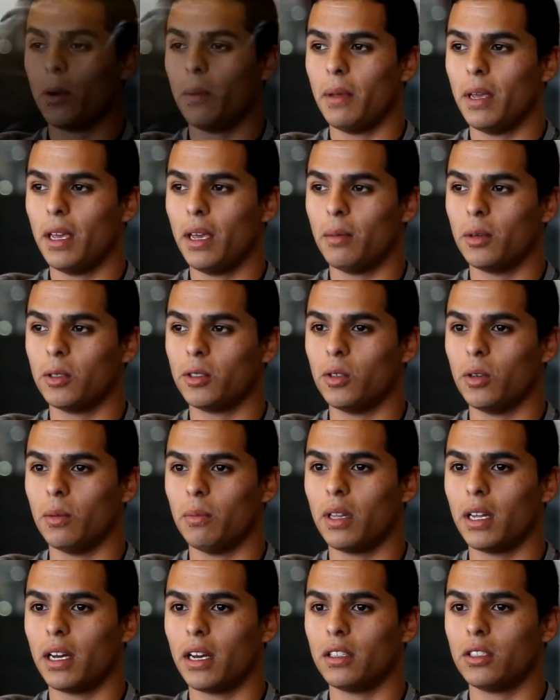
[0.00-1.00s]
wouldn't be able to
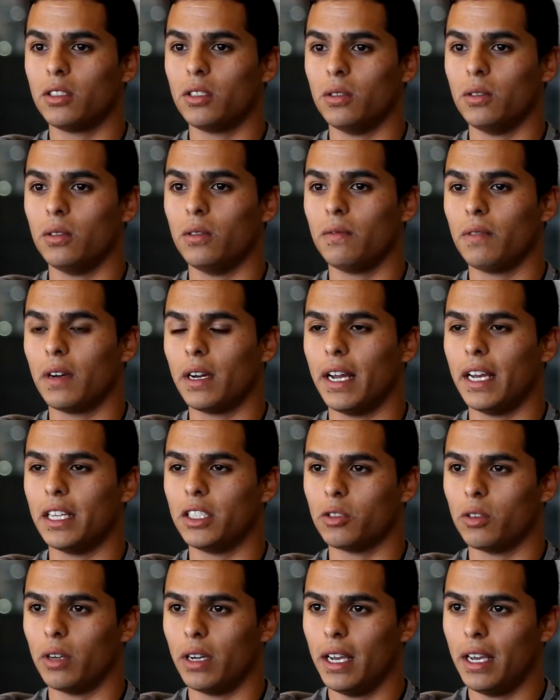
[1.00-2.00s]
apply to
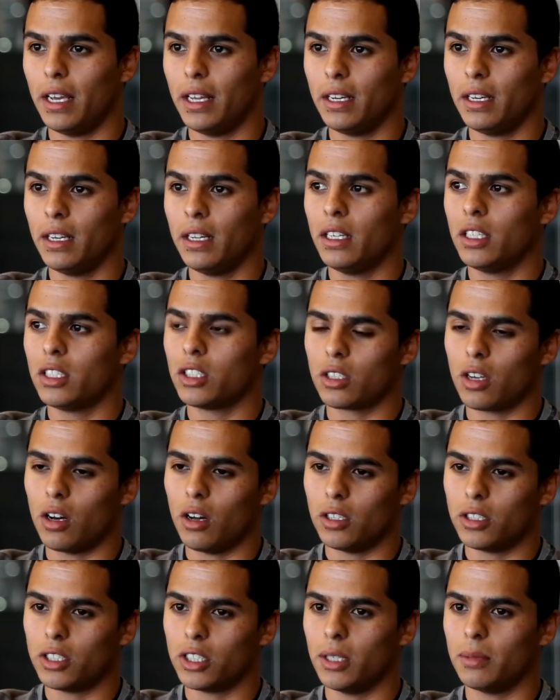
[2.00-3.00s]
financial aid,
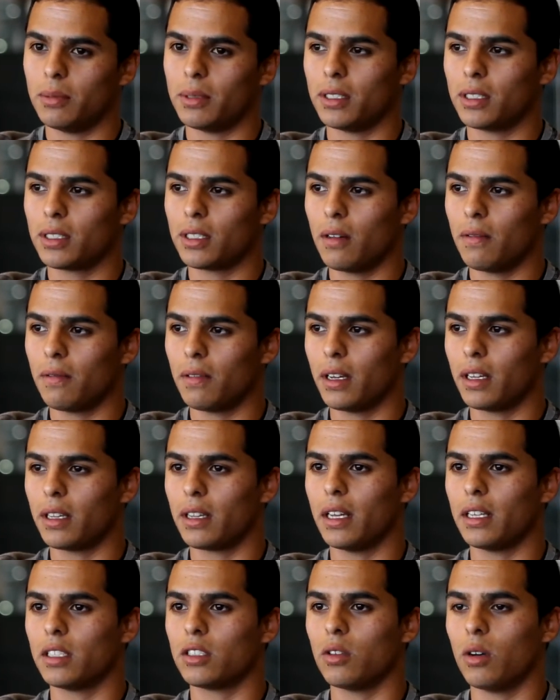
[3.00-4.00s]
scholarships, and stuff like that.